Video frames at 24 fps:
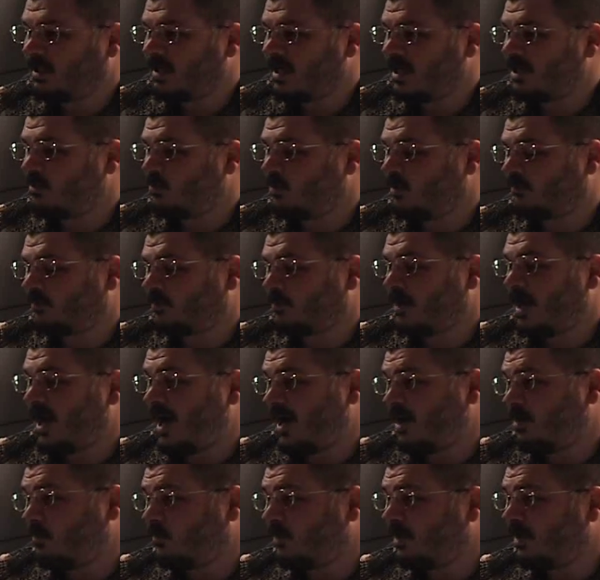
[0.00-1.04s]
Anywhere from
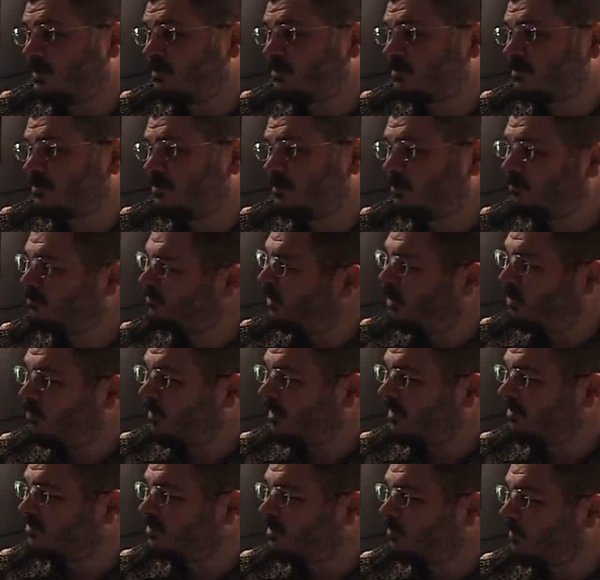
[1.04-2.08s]
high winds to no
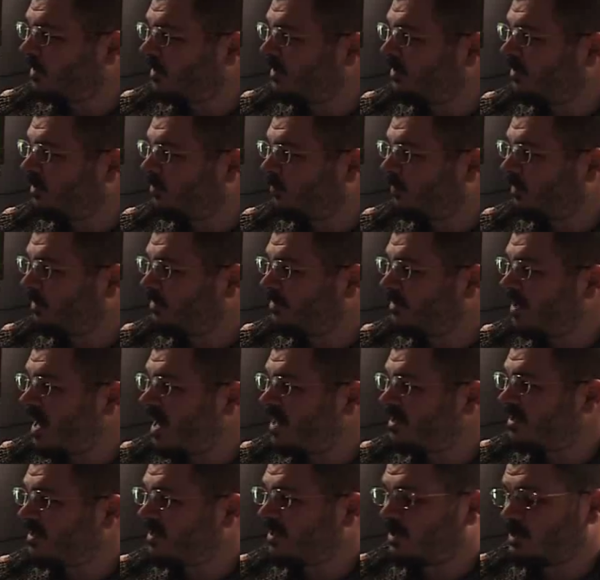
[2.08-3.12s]
winds, depending on where you're
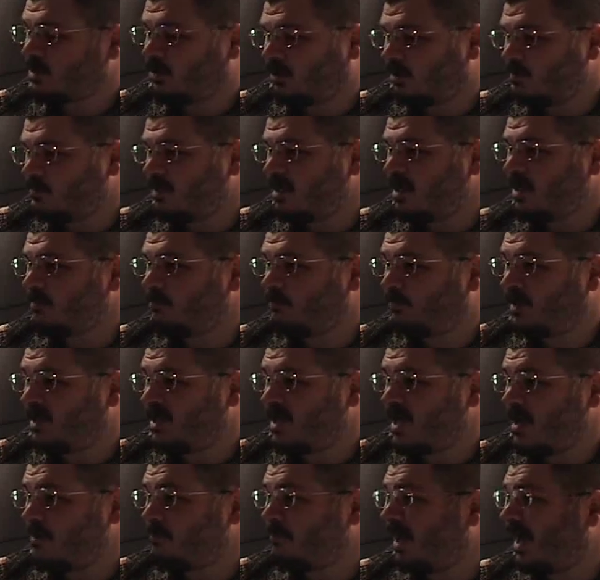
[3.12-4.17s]
at. And it can only
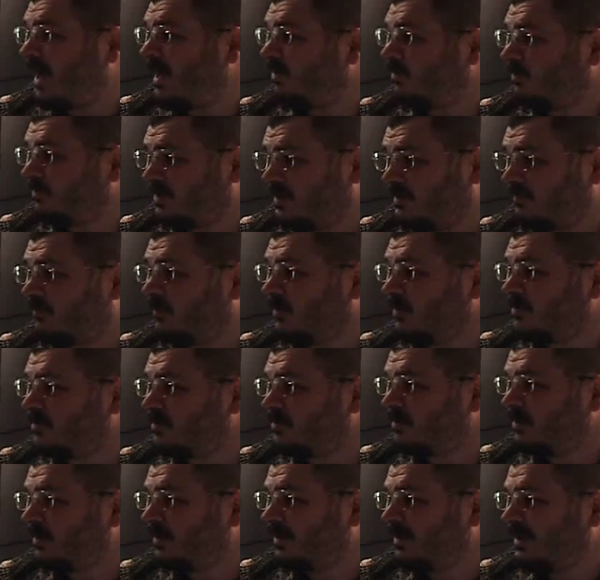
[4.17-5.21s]
be a mile difference.
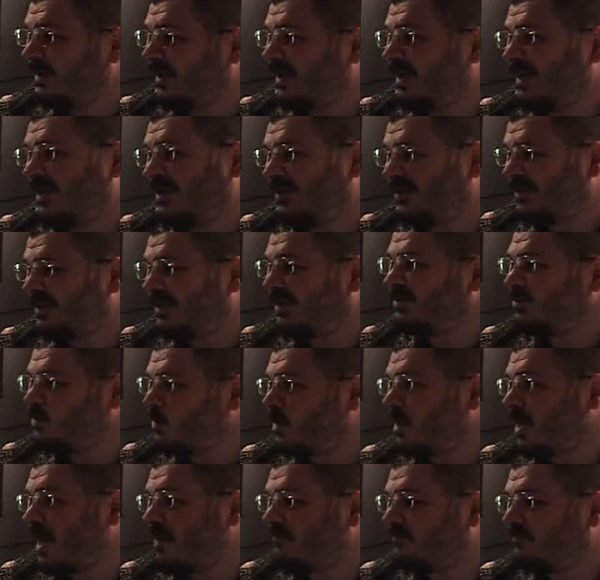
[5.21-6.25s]
And you
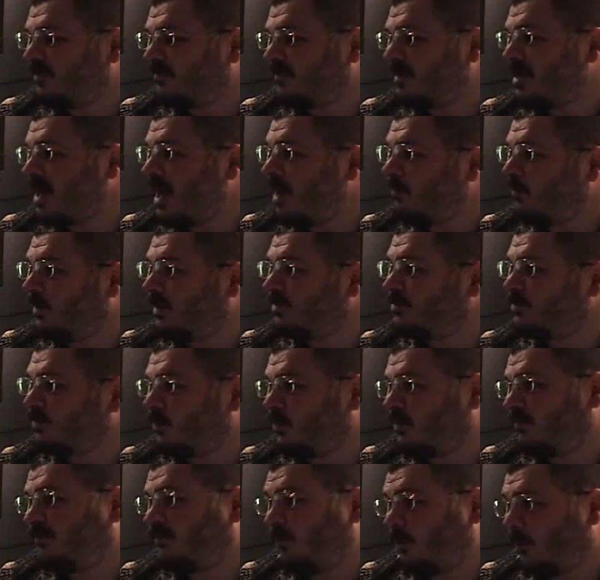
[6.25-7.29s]
can have 50-knot winds
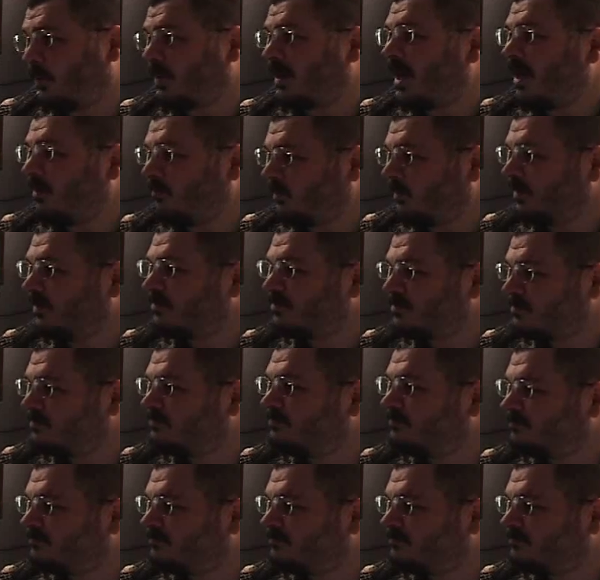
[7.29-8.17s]
or 4-knot winds.